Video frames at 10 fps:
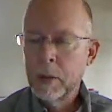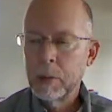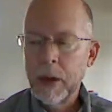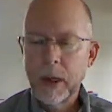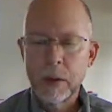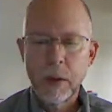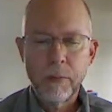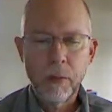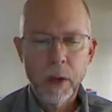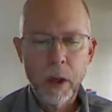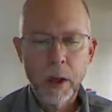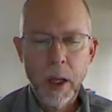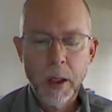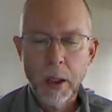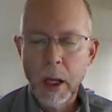But back to the fully
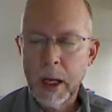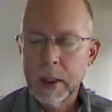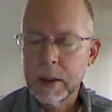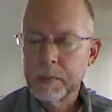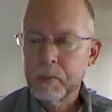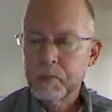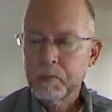online class.